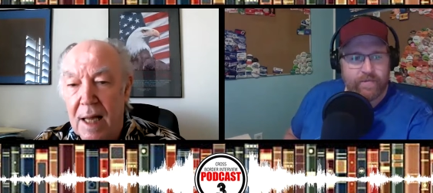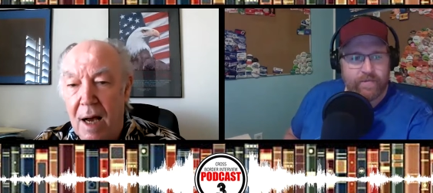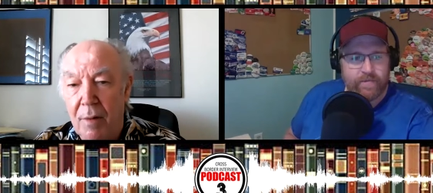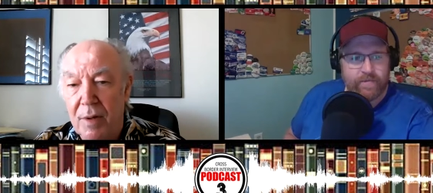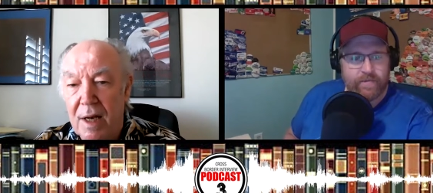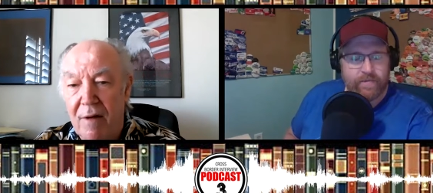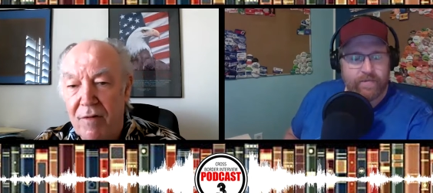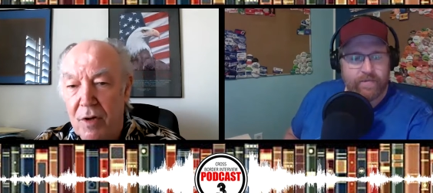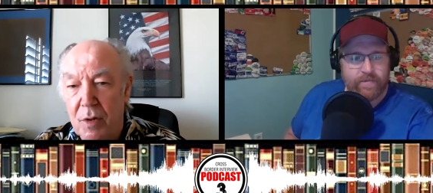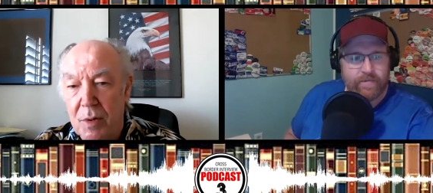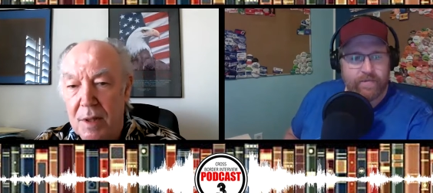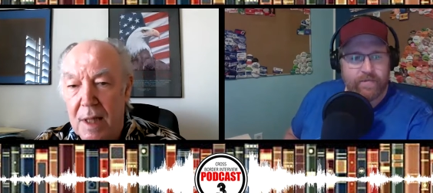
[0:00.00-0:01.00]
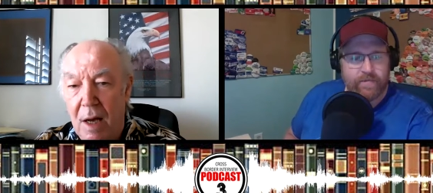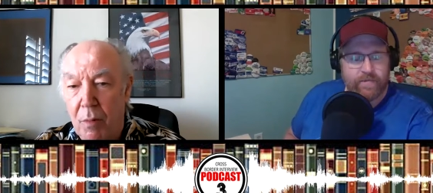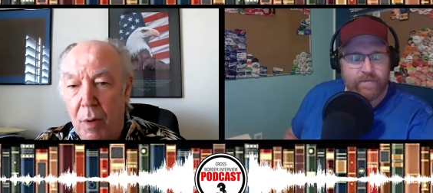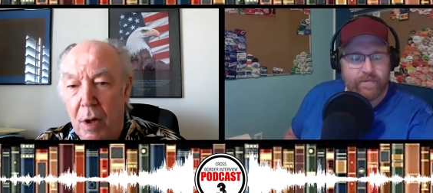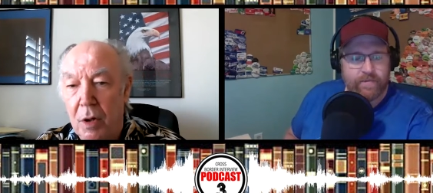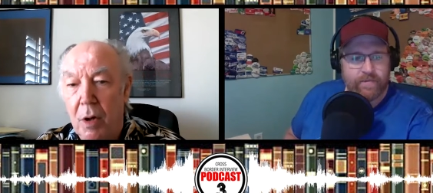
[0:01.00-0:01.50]
Speaker 1: I would never use that
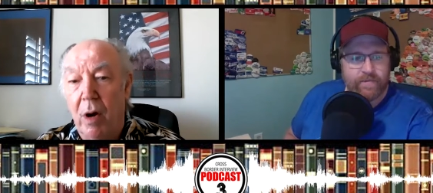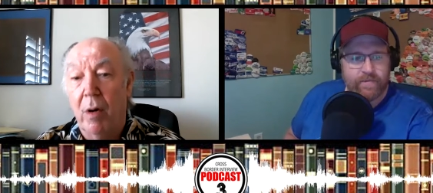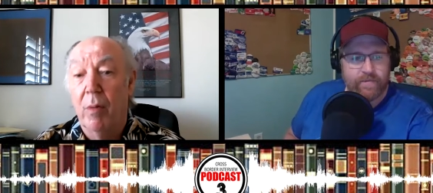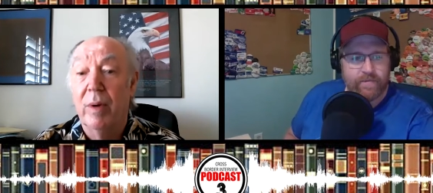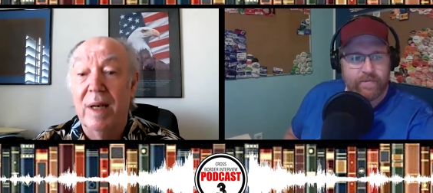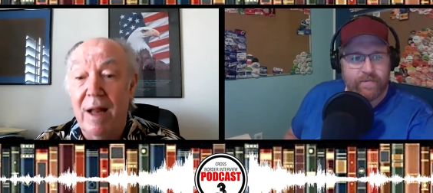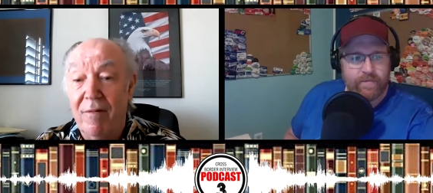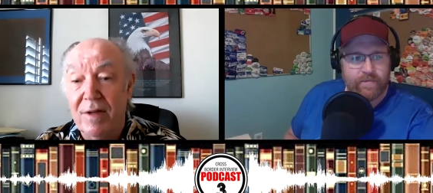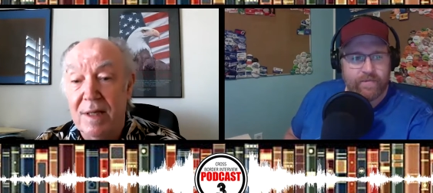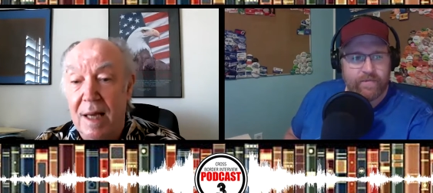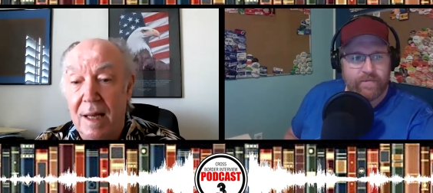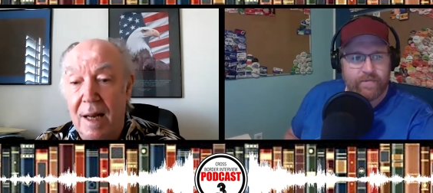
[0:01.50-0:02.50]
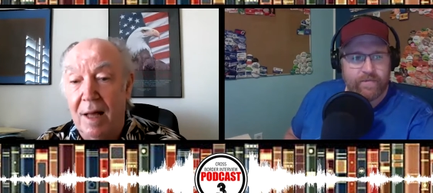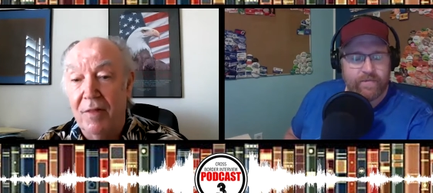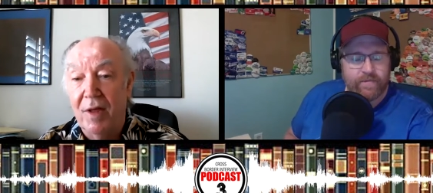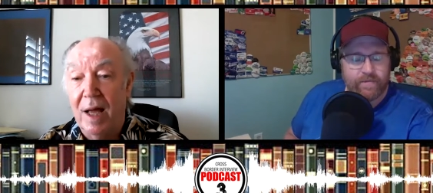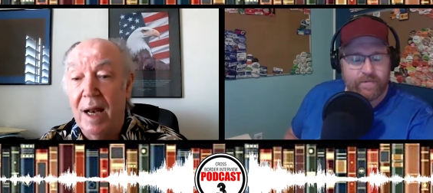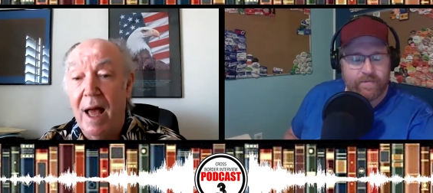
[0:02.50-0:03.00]
word, or I would never say it like
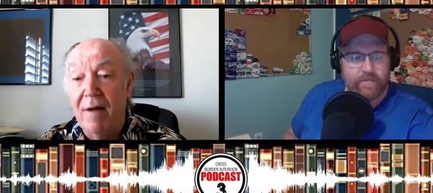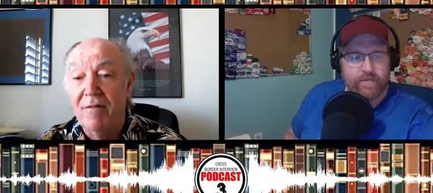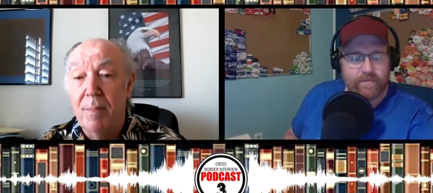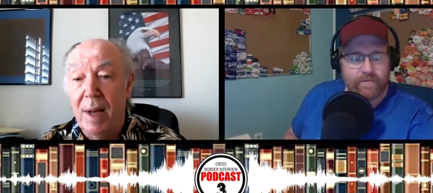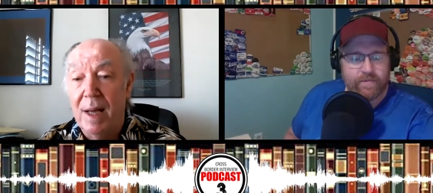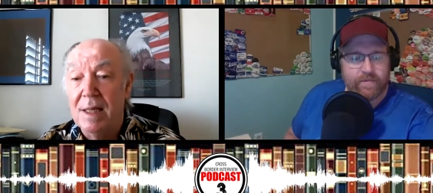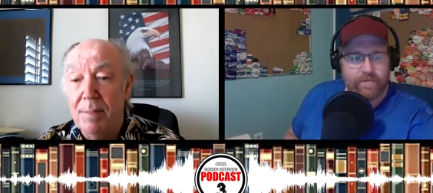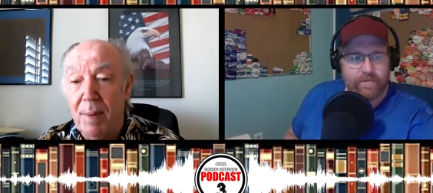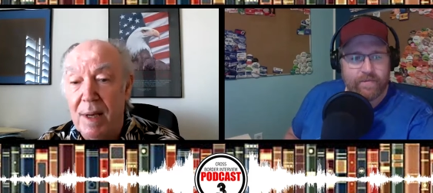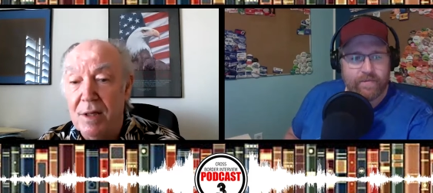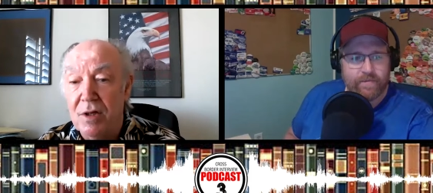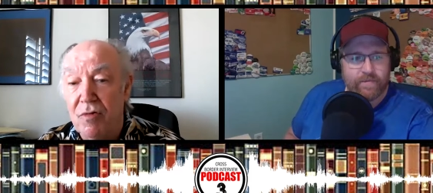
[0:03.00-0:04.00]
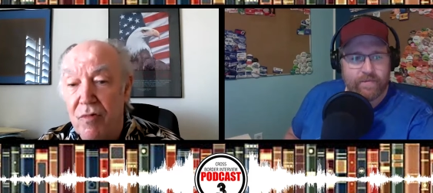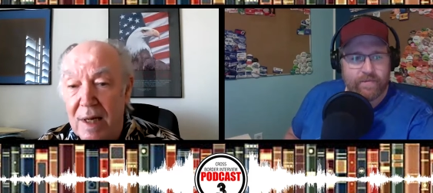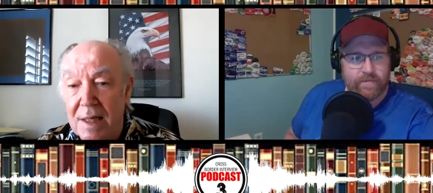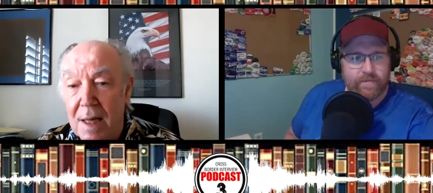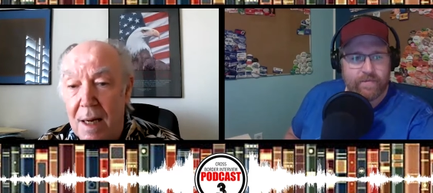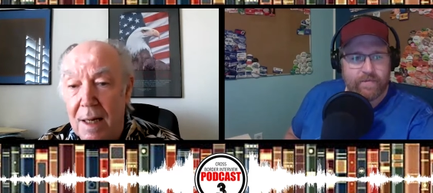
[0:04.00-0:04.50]
that. And I have to backspace and
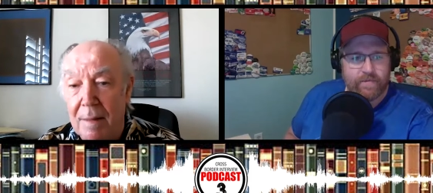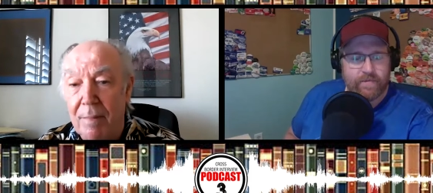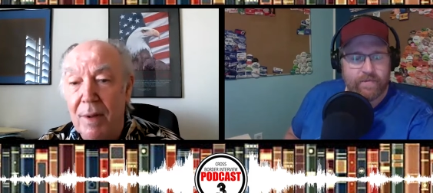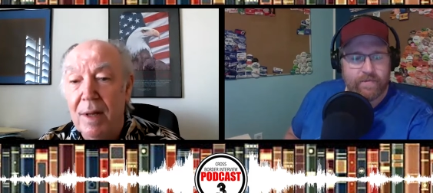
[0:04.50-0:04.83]
retype.